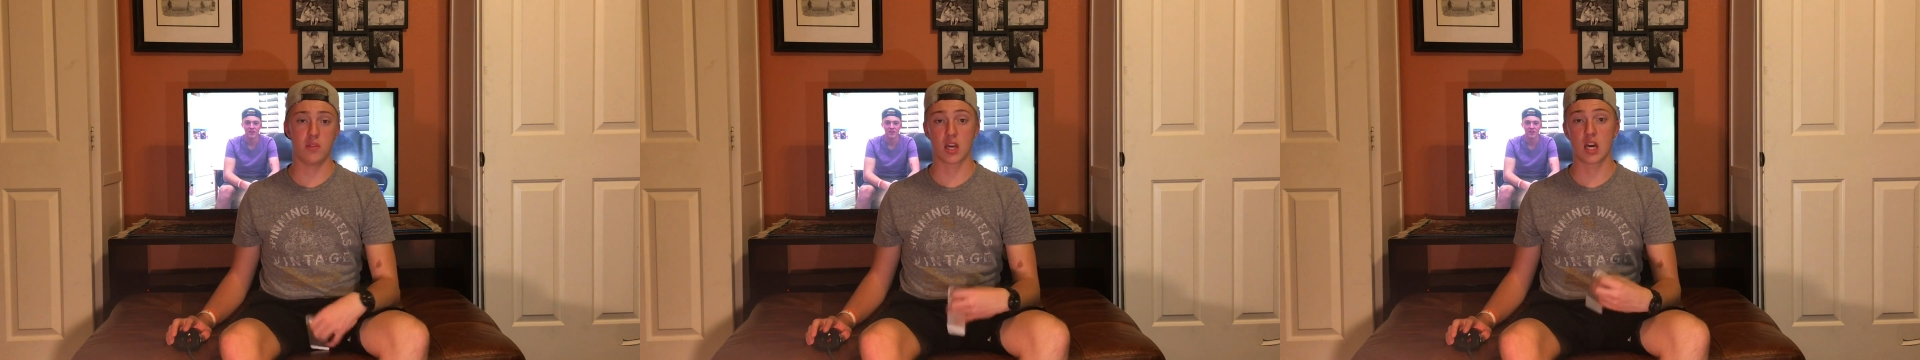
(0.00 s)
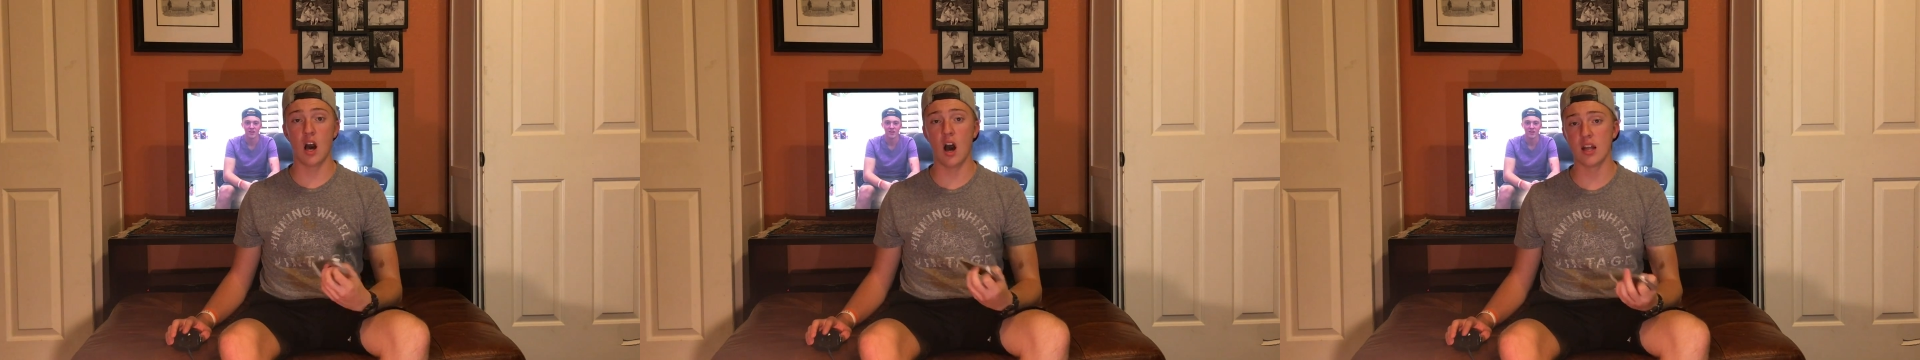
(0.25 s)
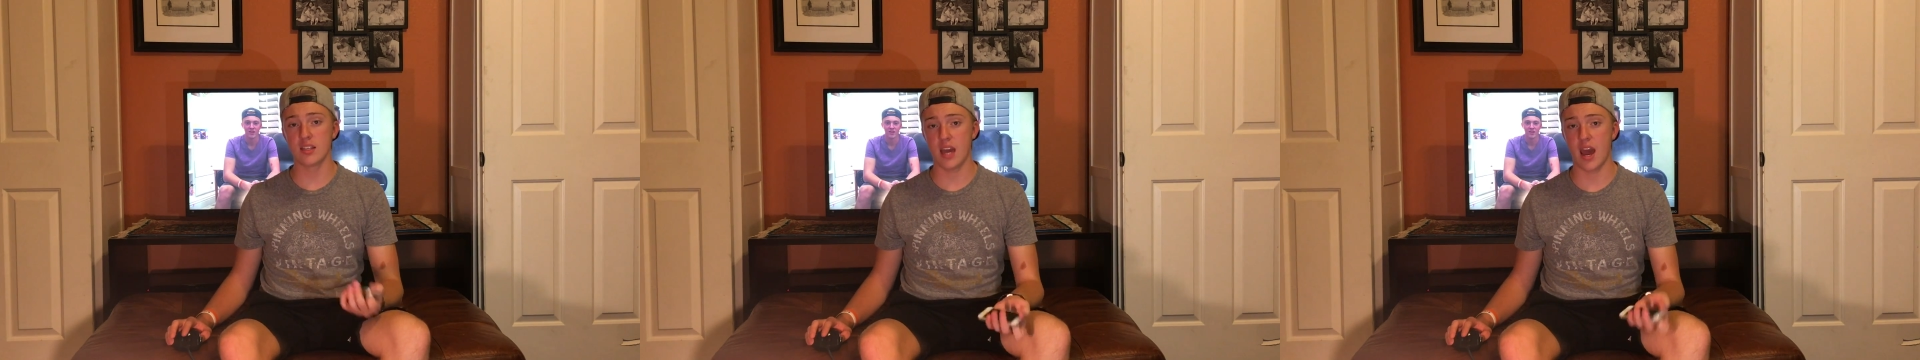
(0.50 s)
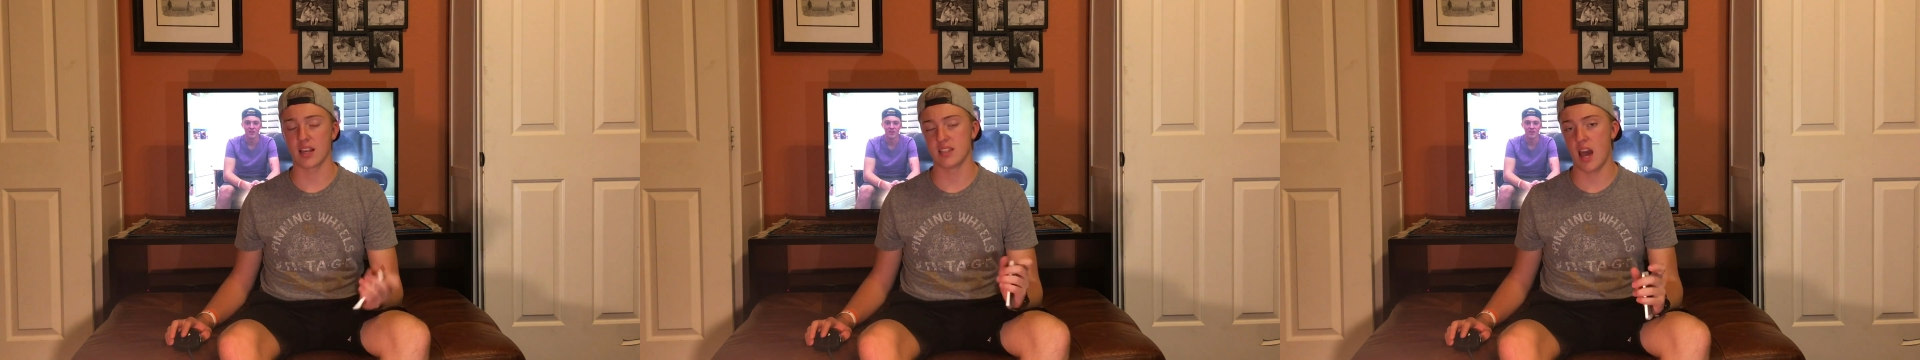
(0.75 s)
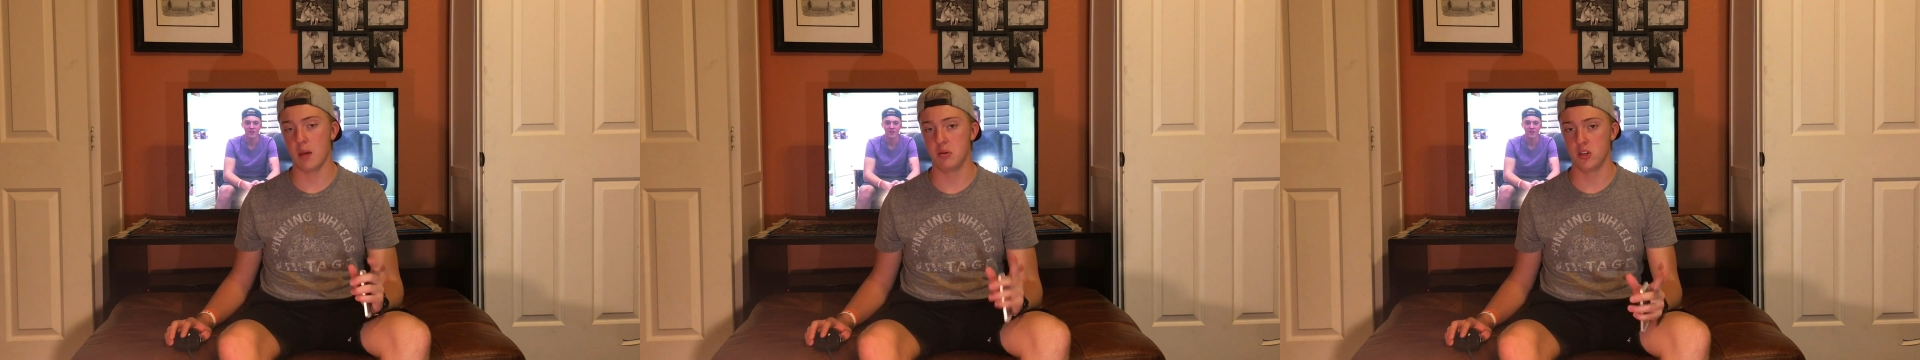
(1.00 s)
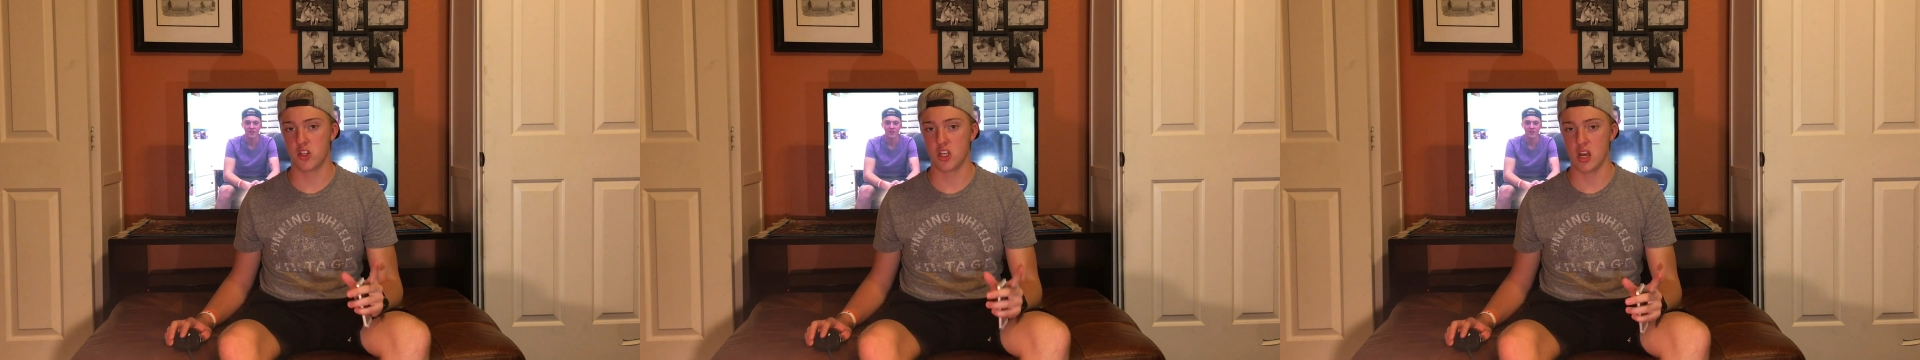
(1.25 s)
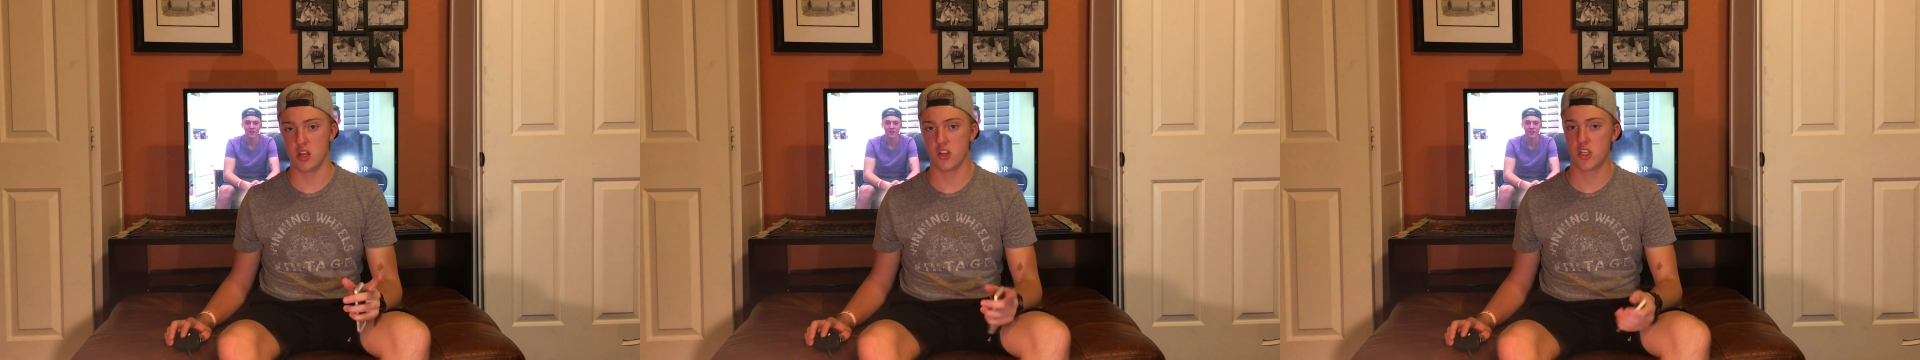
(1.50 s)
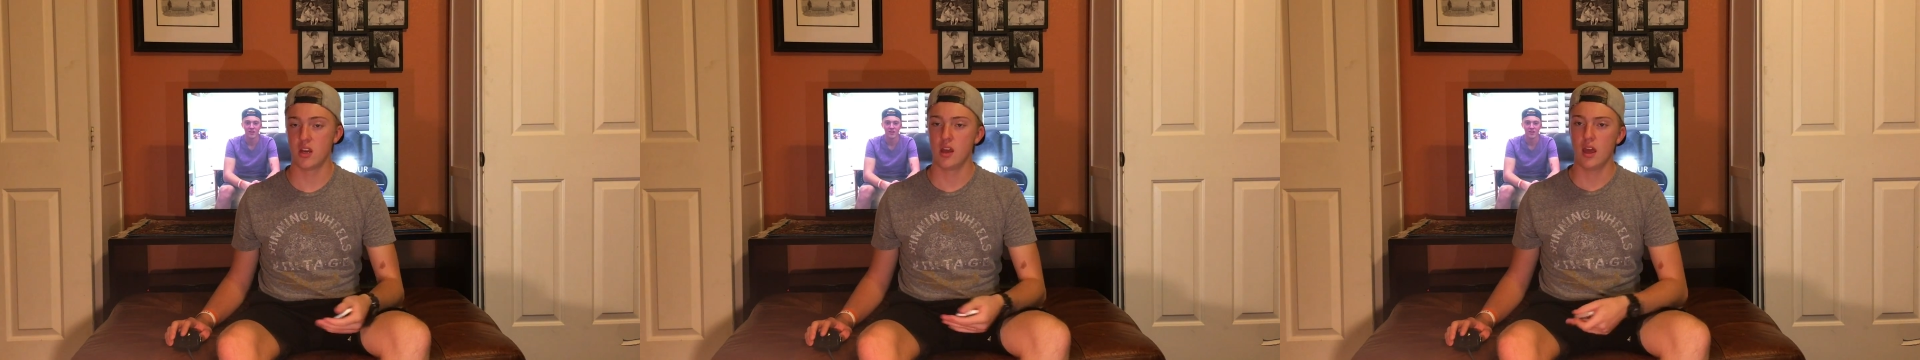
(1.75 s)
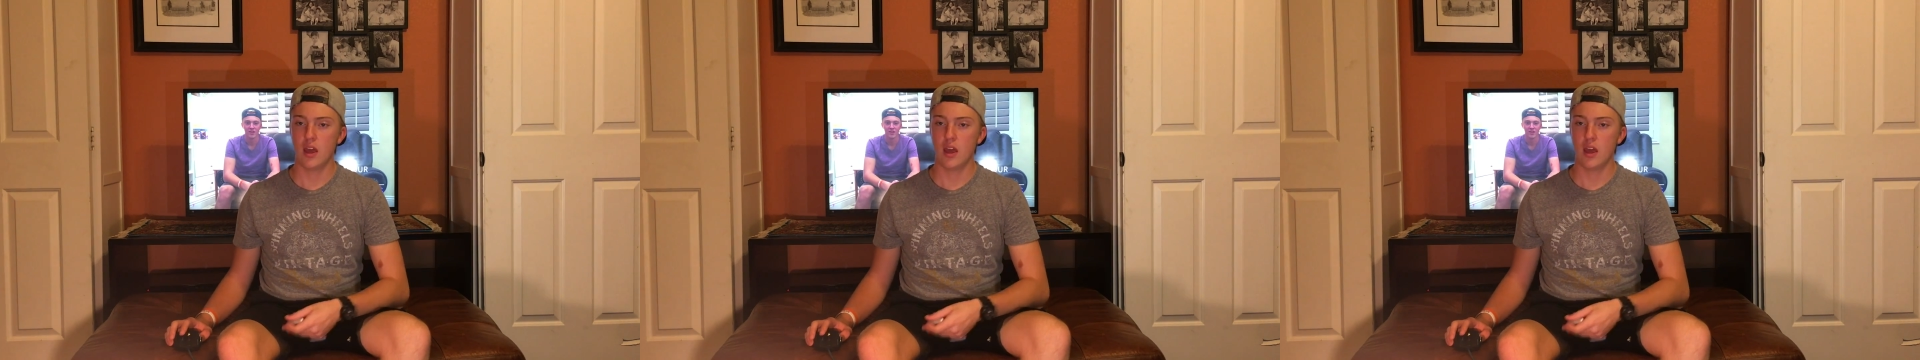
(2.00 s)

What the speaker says: The Contacts app has changed.